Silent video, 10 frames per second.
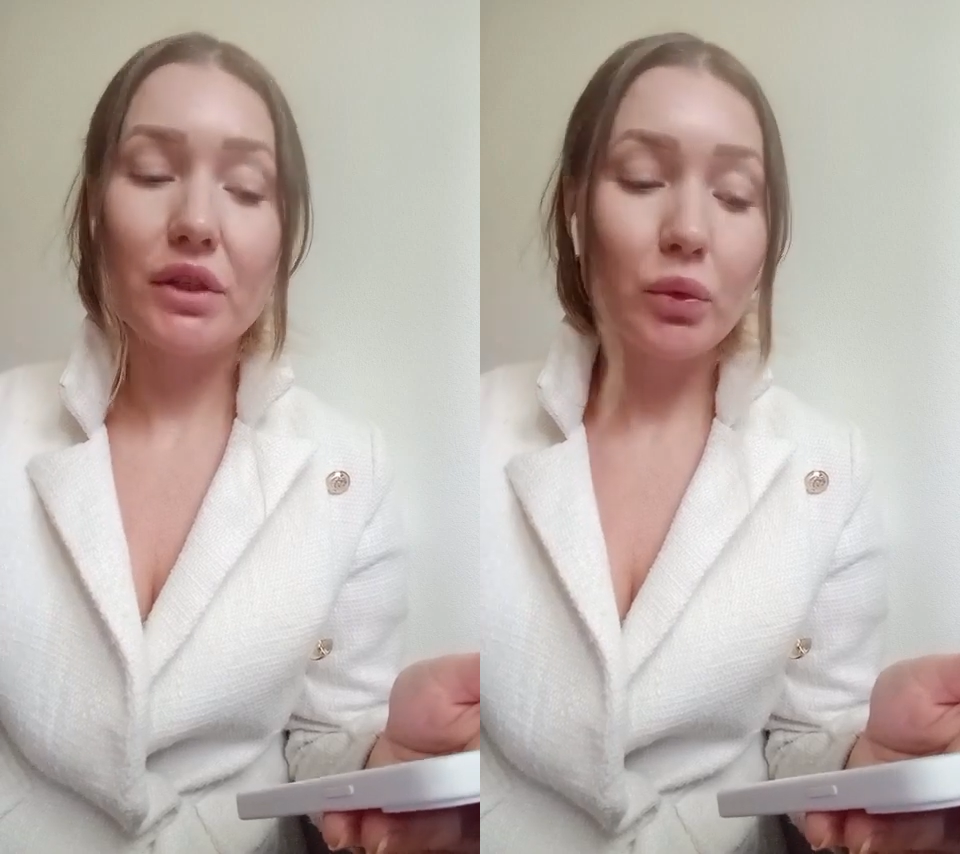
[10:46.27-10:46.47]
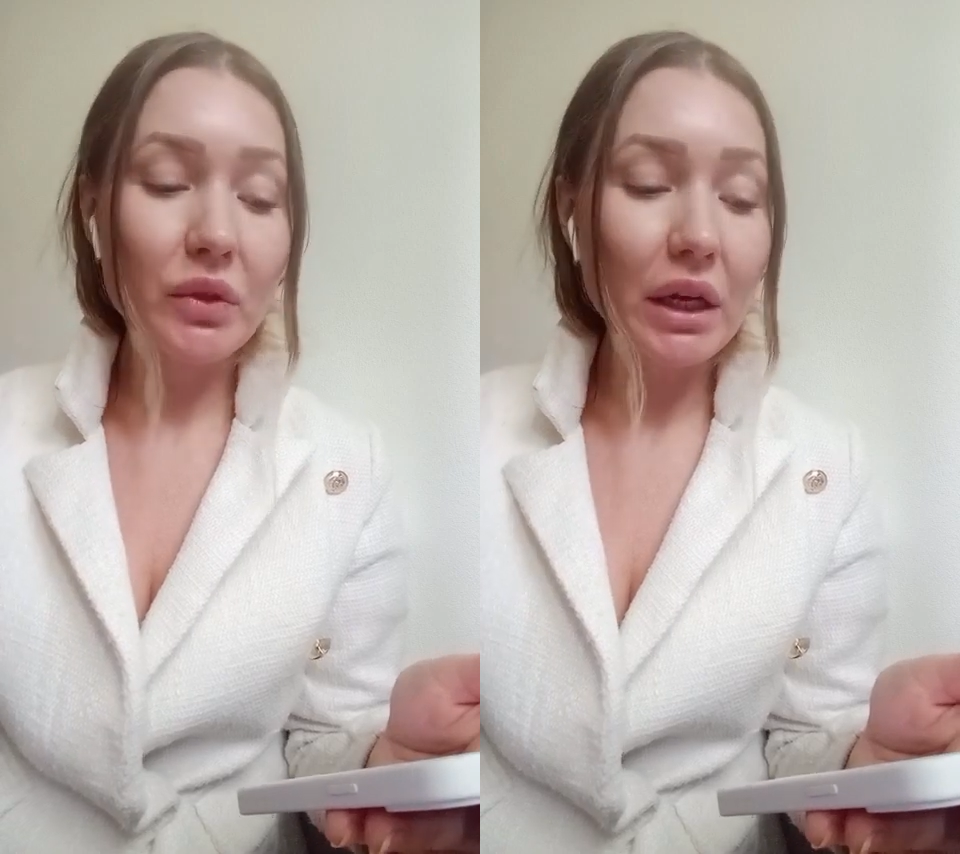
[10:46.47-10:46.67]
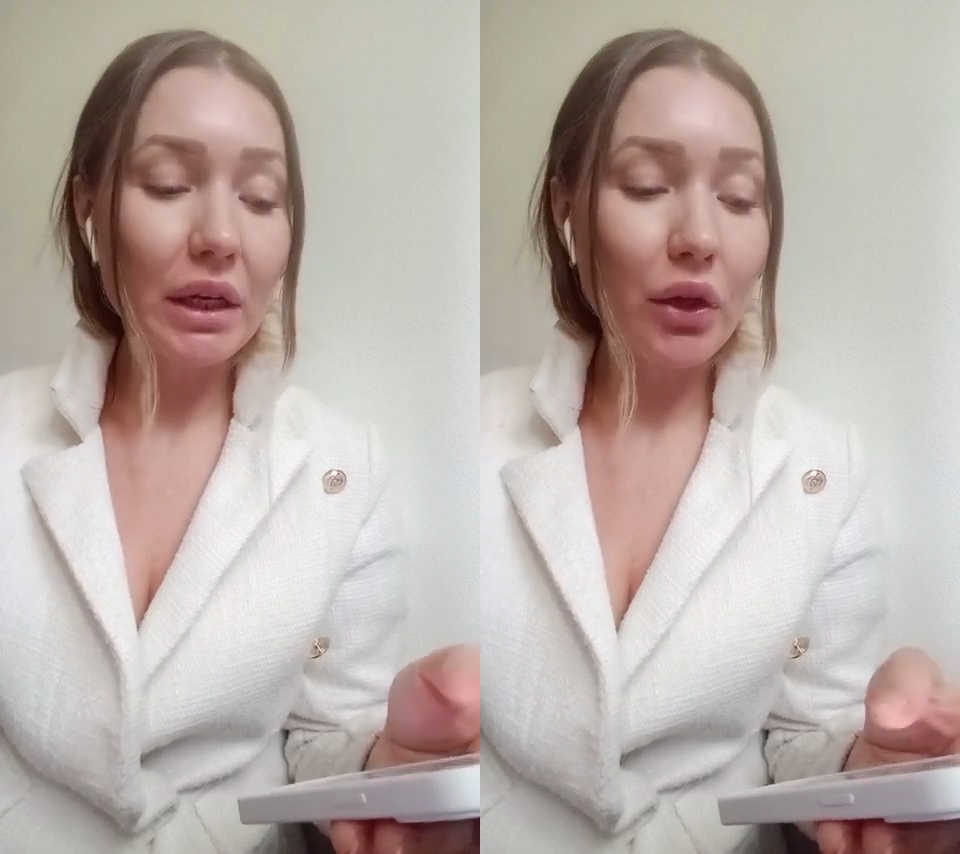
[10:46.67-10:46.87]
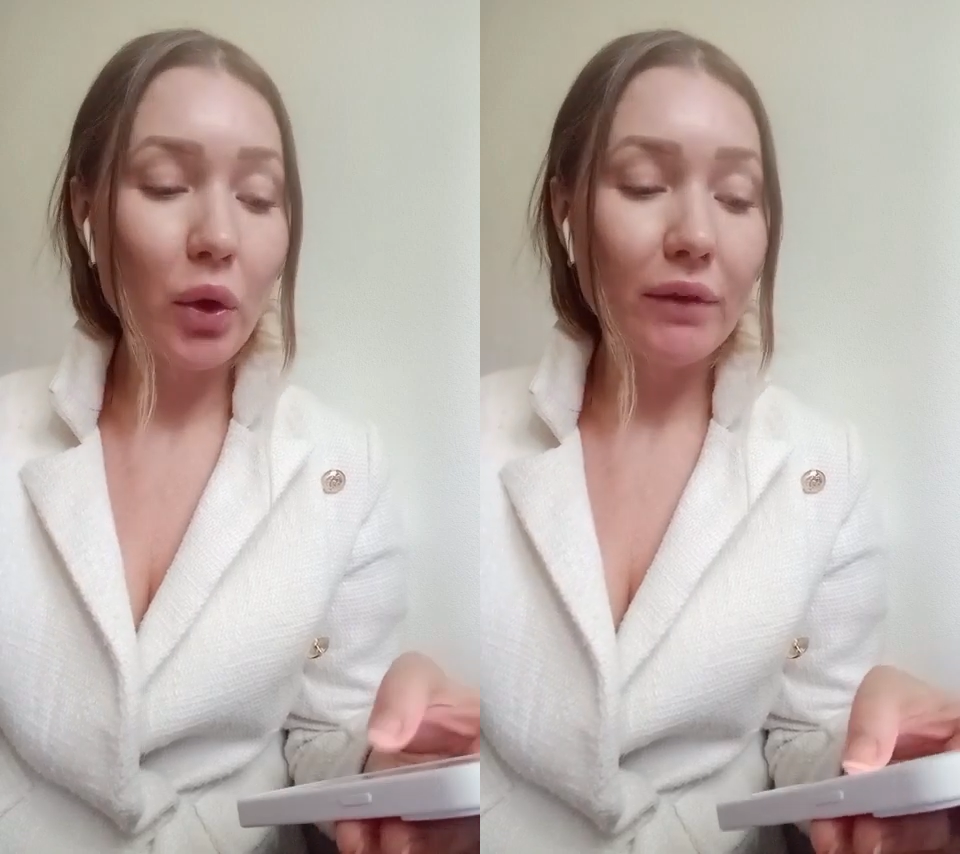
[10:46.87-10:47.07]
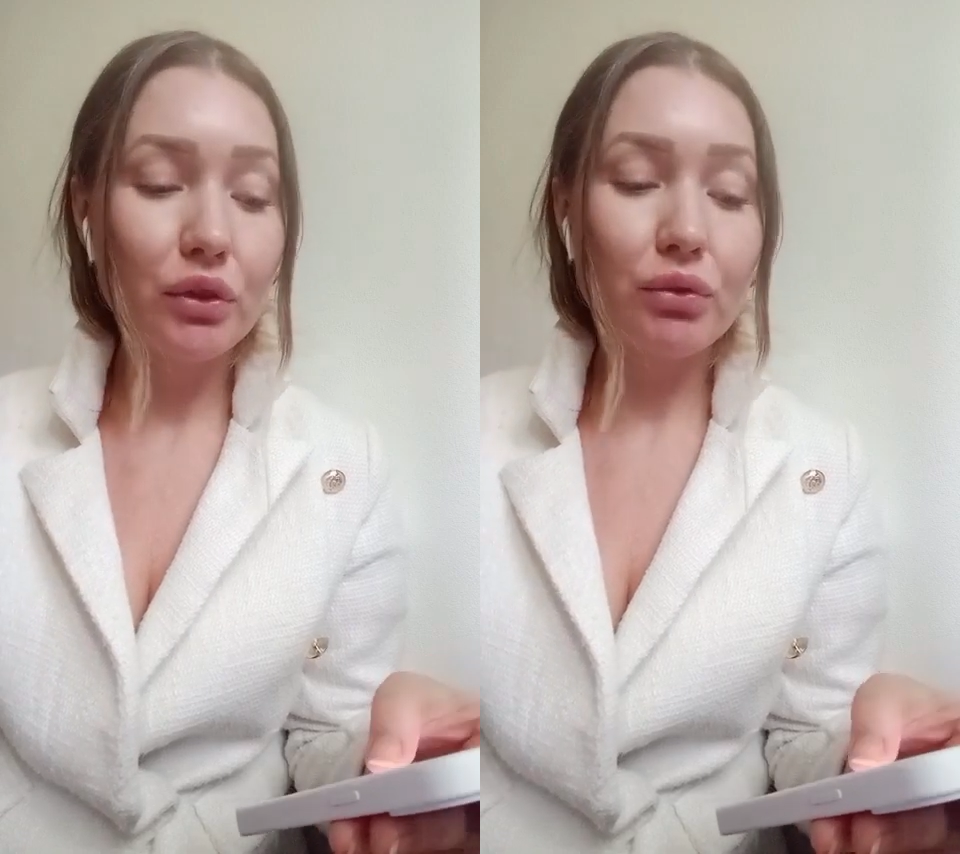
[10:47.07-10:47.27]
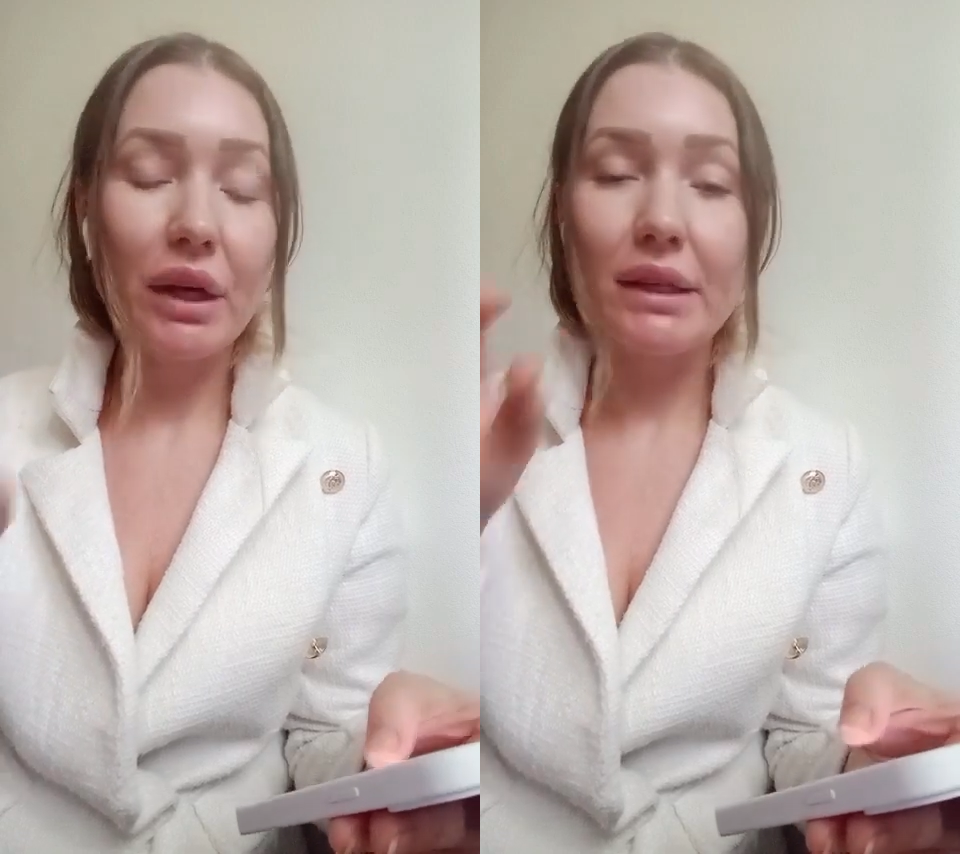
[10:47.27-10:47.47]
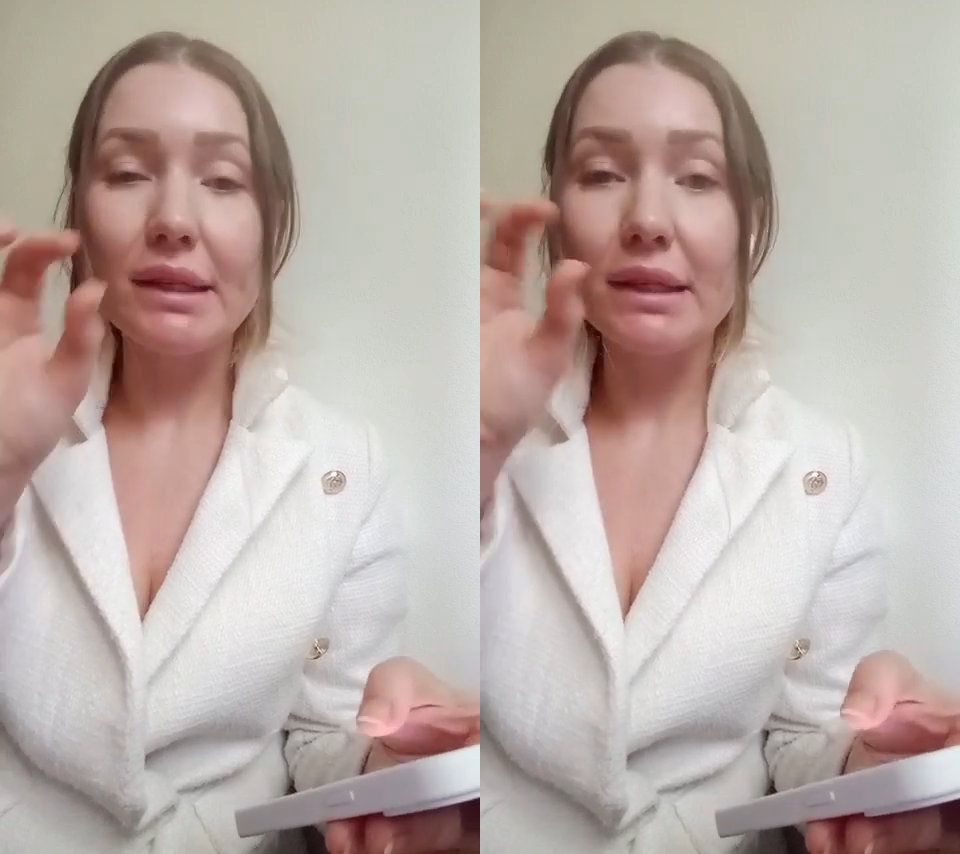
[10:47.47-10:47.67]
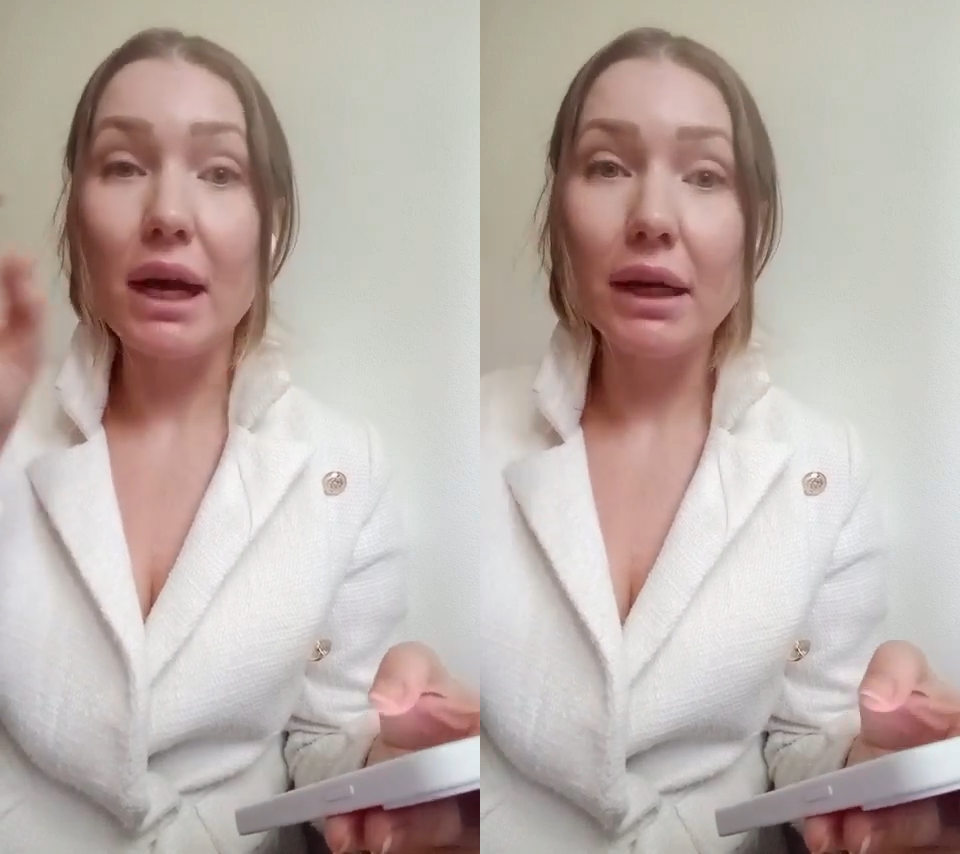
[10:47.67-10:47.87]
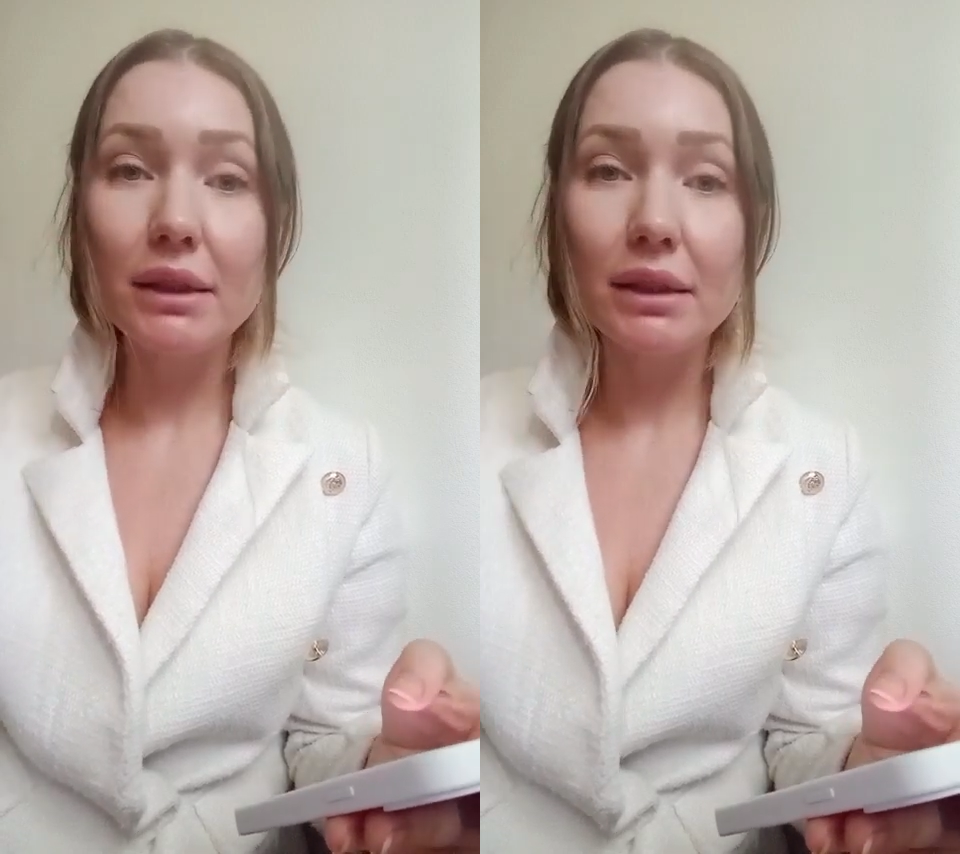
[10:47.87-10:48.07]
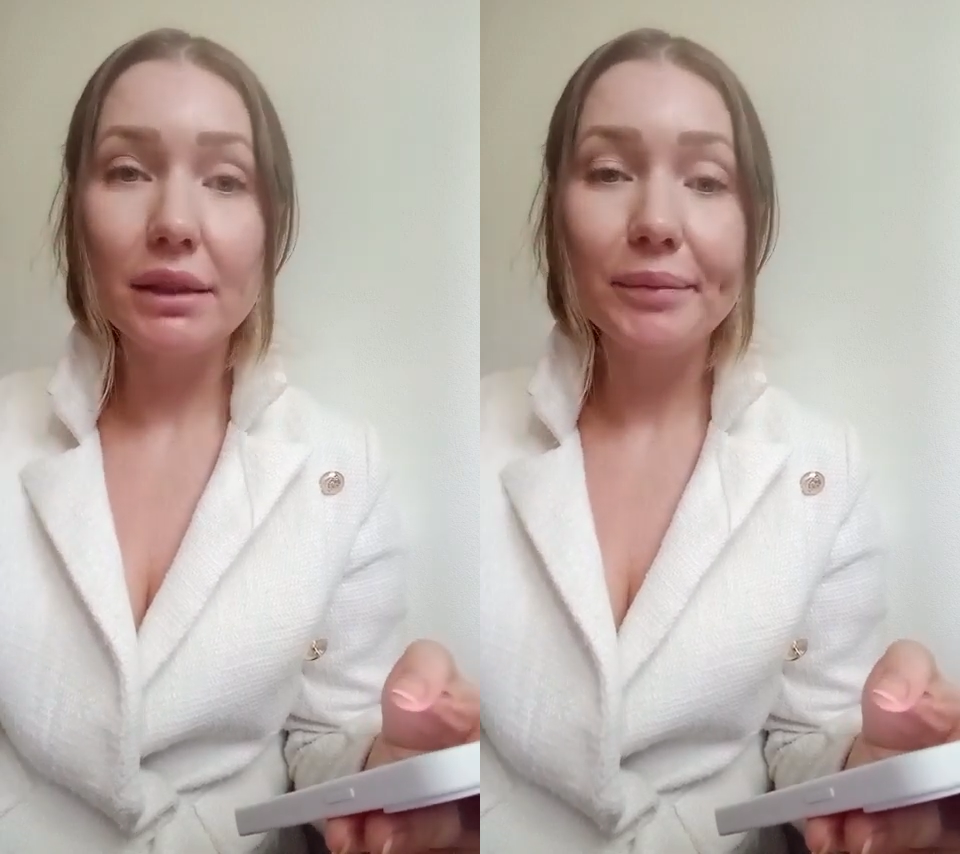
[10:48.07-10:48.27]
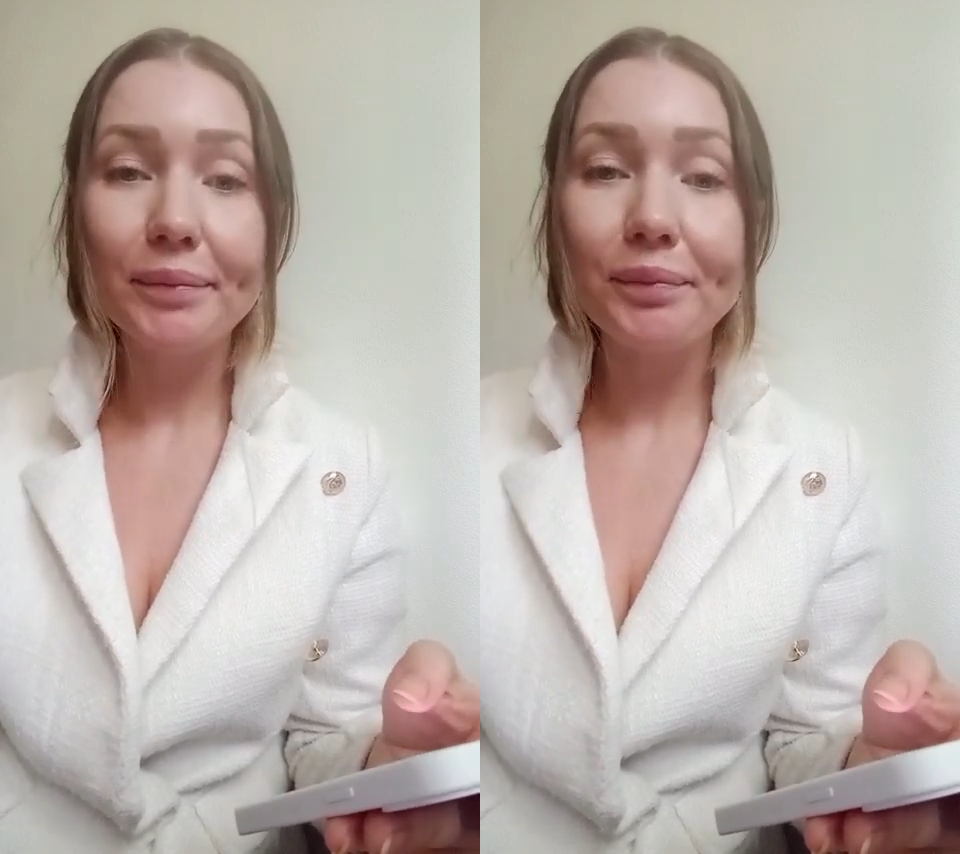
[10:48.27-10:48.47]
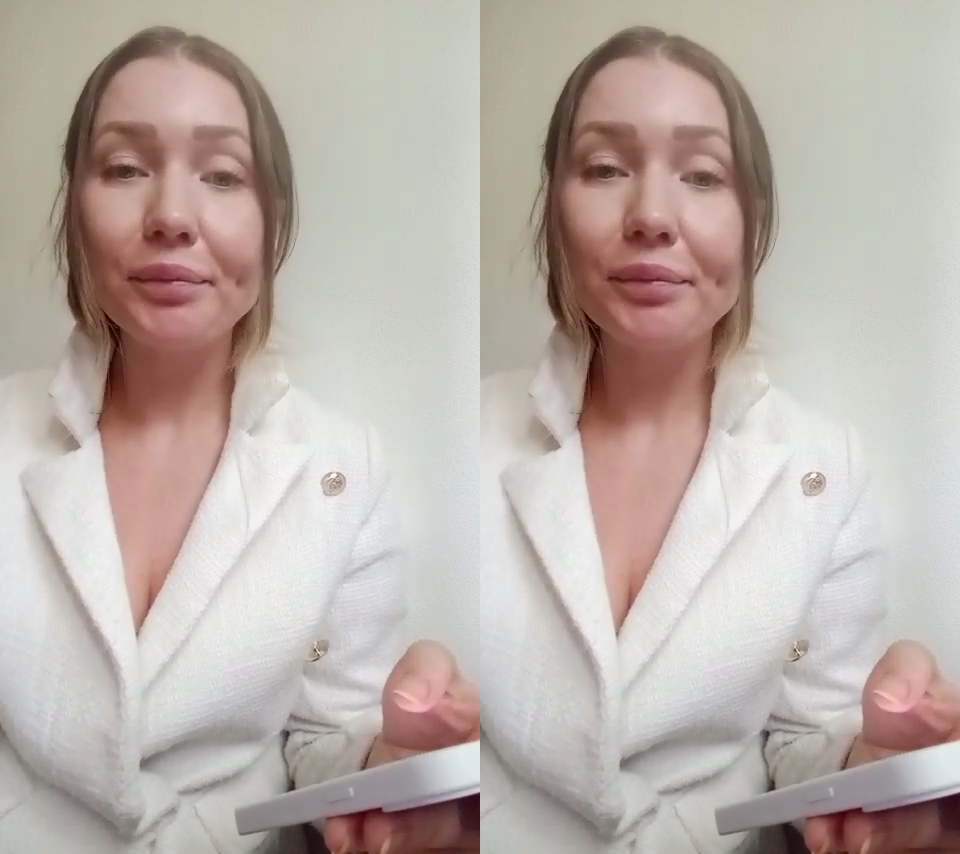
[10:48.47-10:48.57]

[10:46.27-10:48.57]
So there you have to write the title,